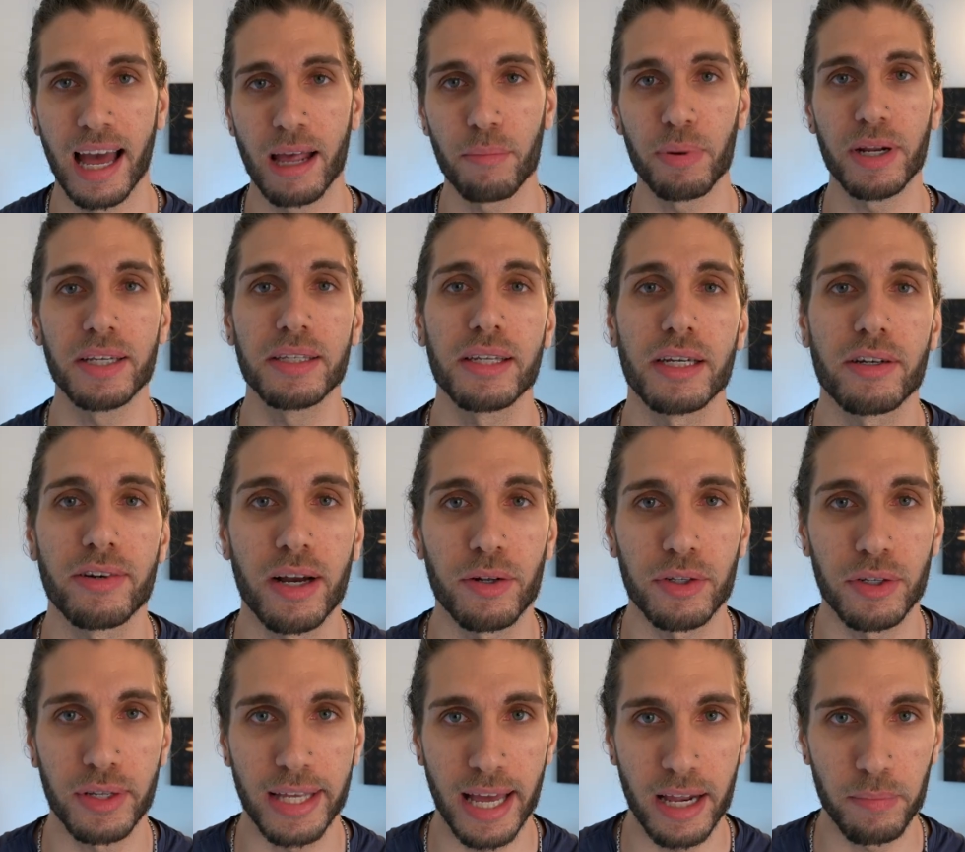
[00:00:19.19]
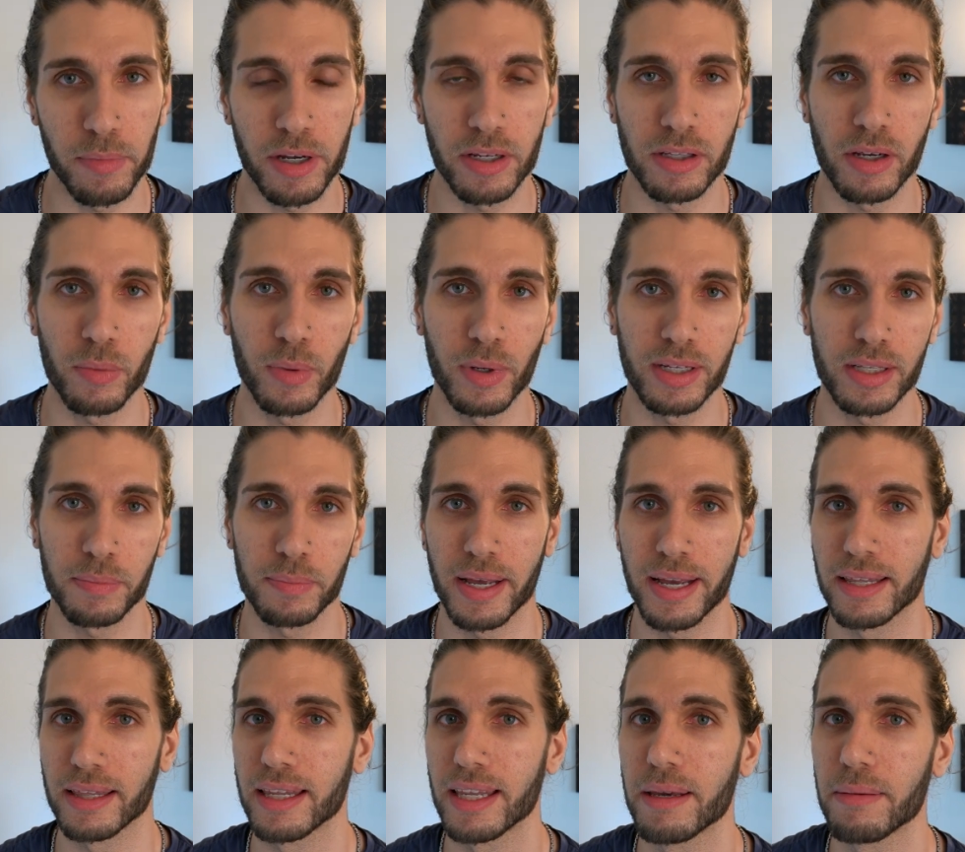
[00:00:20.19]
And please stick around to the end because I will
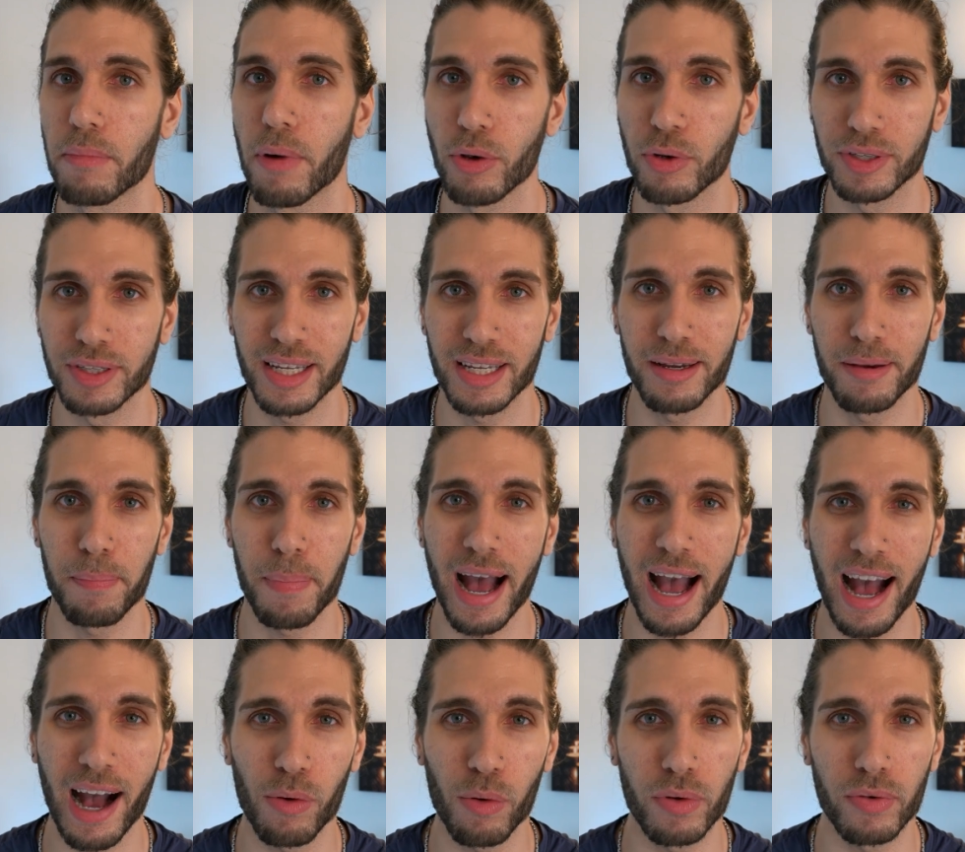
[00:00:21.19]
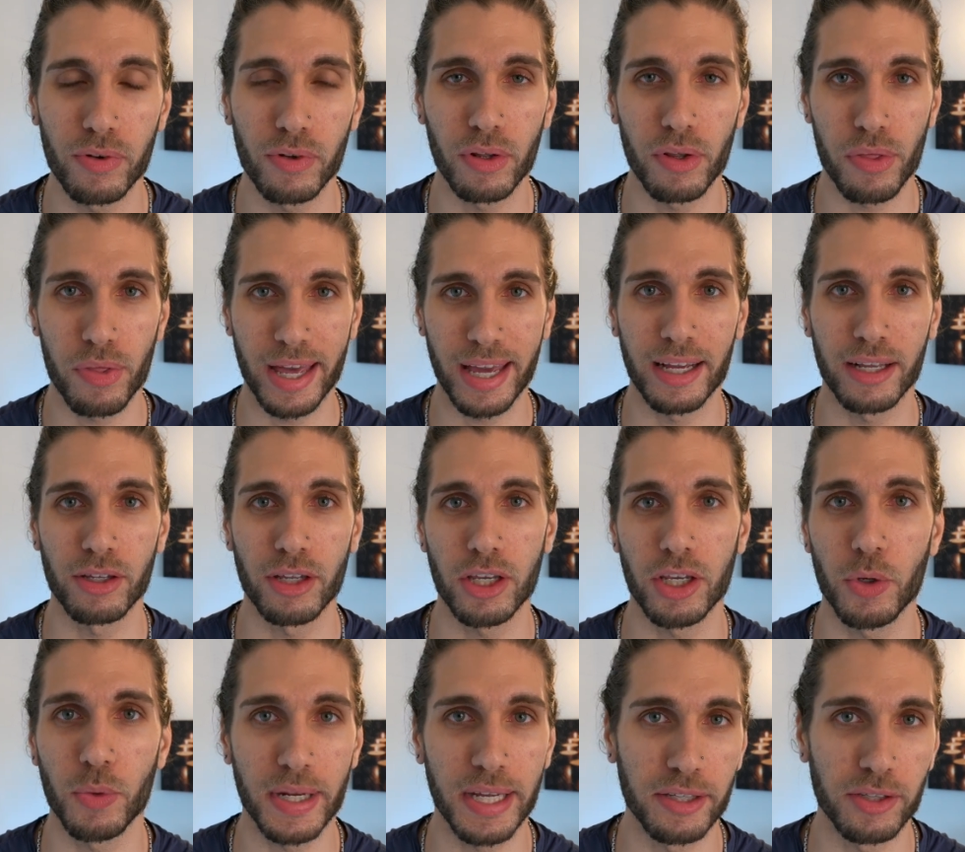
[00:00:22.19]
explain the most powerful thing that
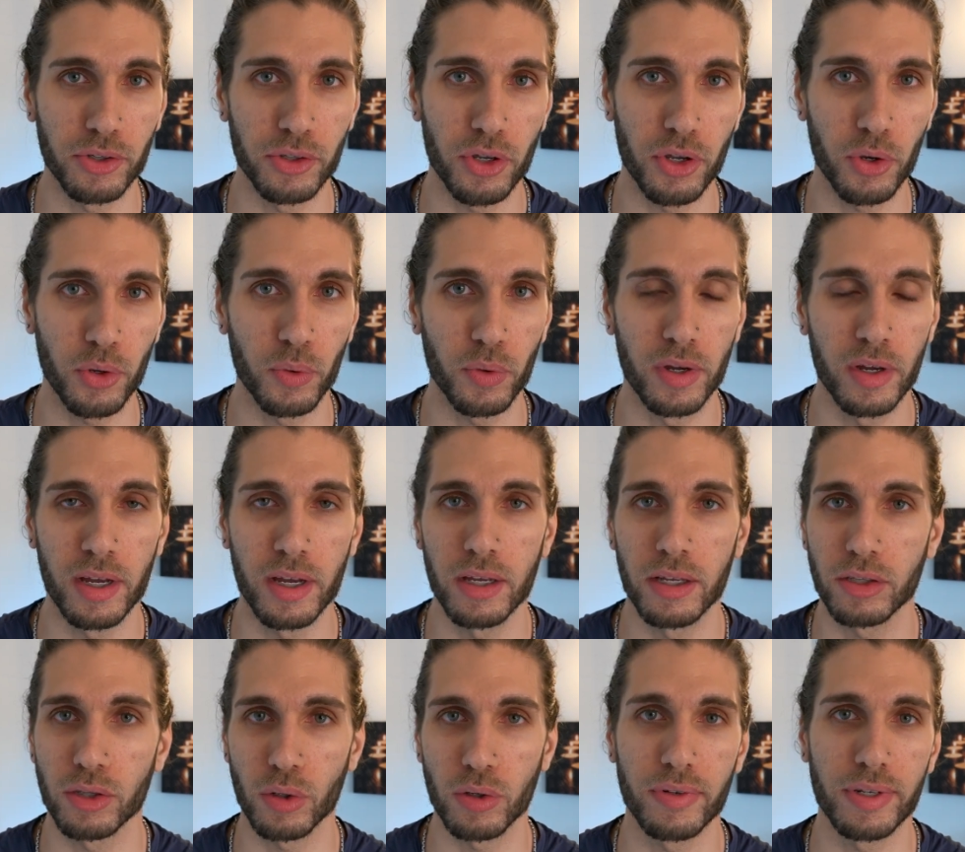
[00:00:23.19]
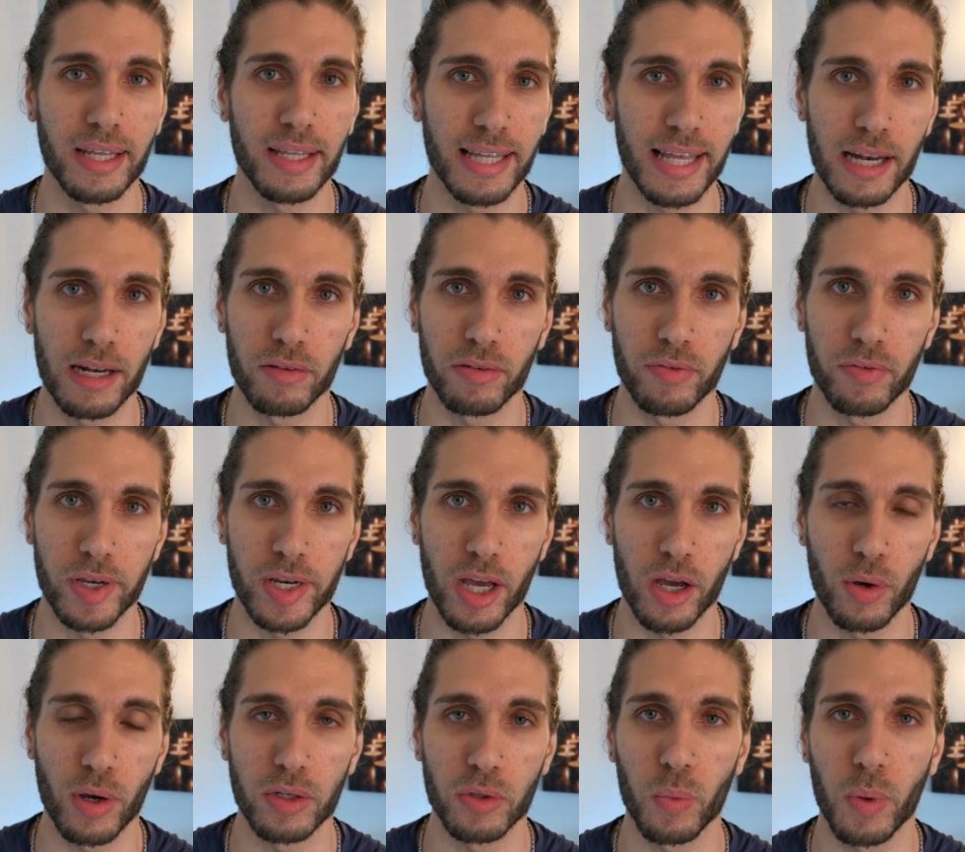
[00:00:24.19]
you need to do sort of near the end of the
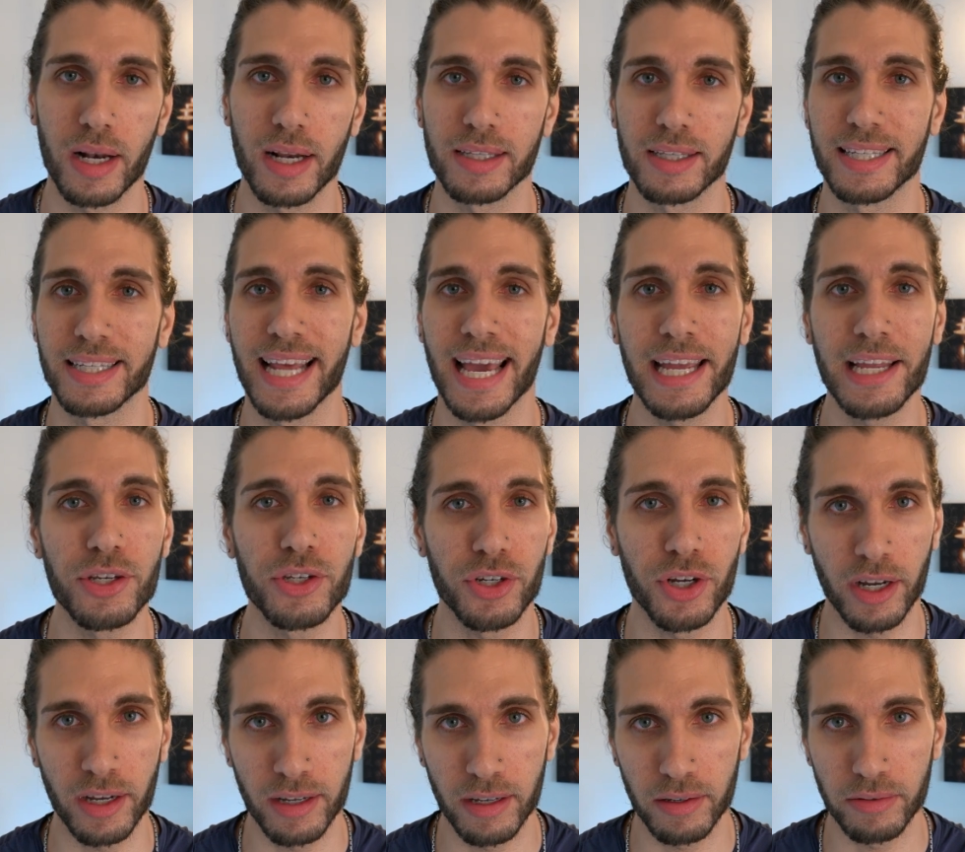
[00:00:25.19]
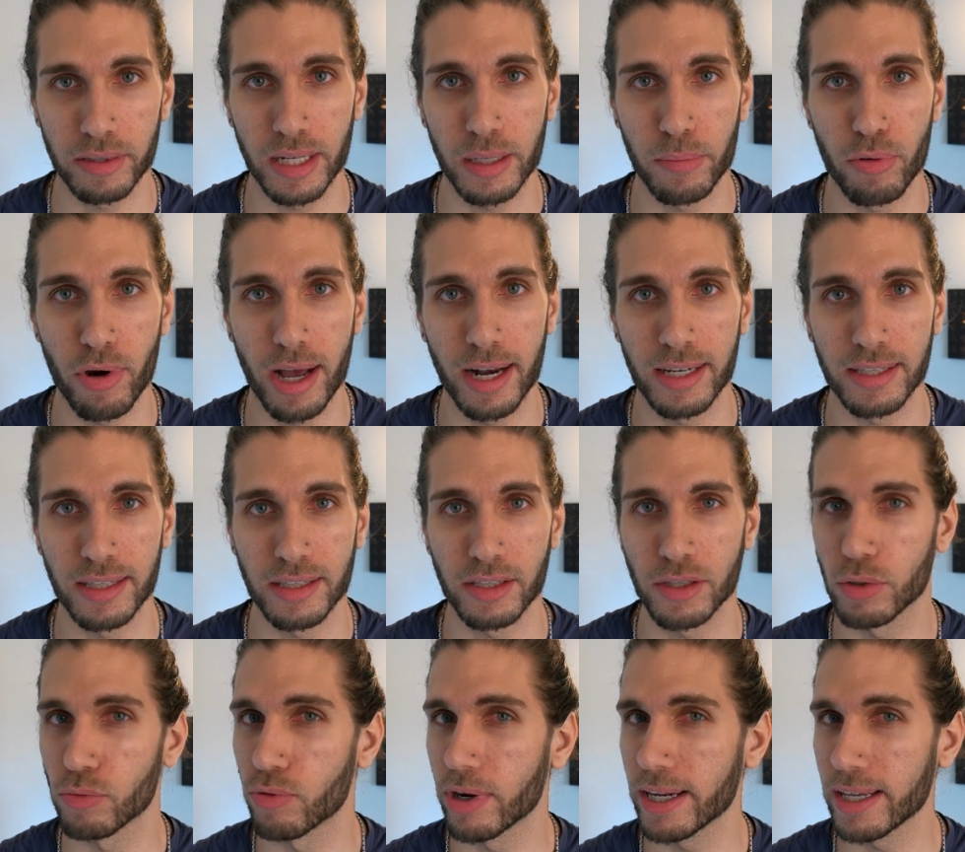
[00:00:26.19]
video, as well as a danger of sleep
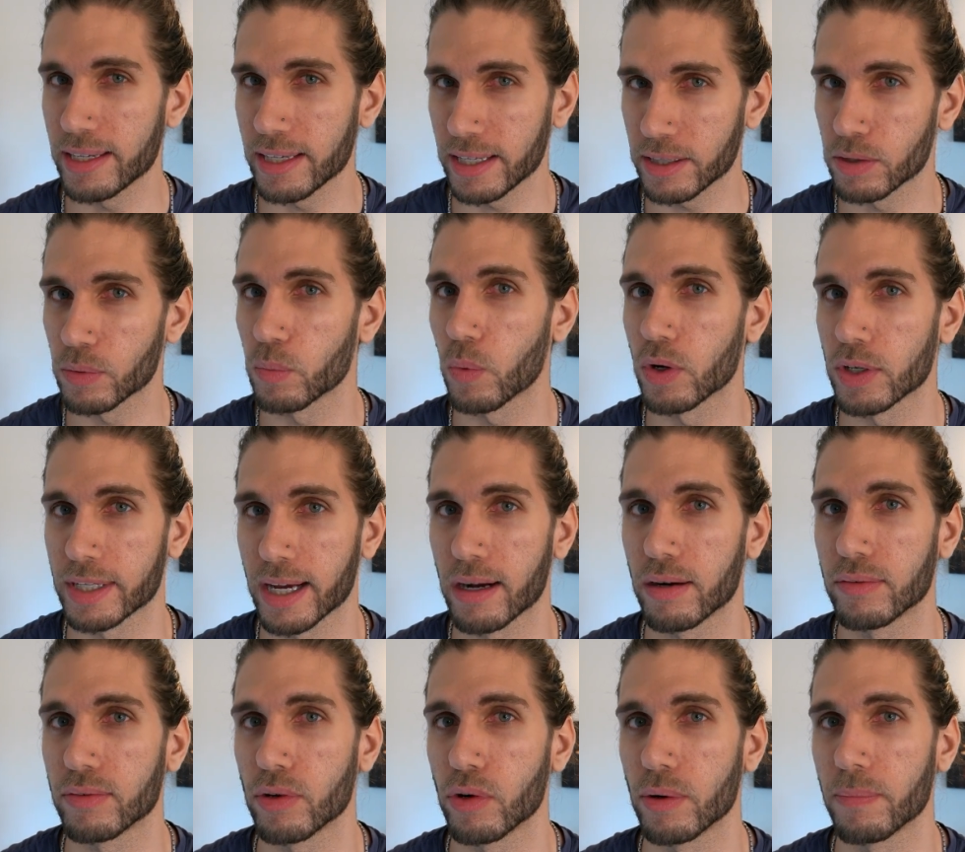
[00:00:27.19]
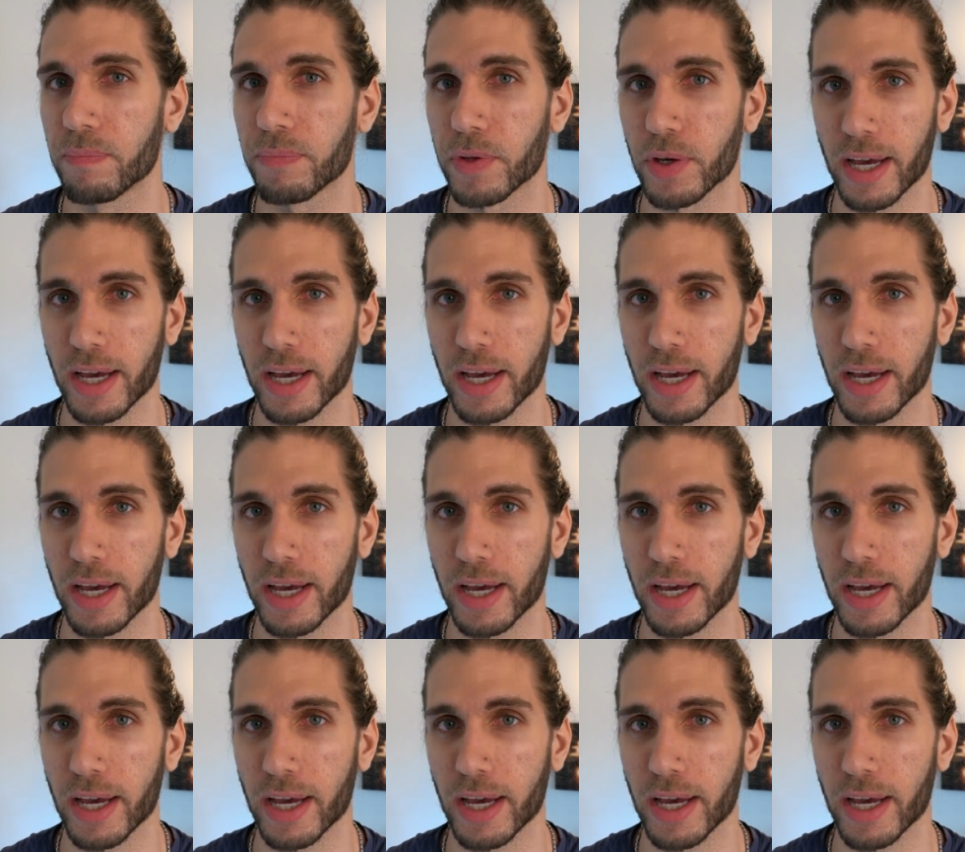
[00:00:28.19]
paralysis you really need to watch out for.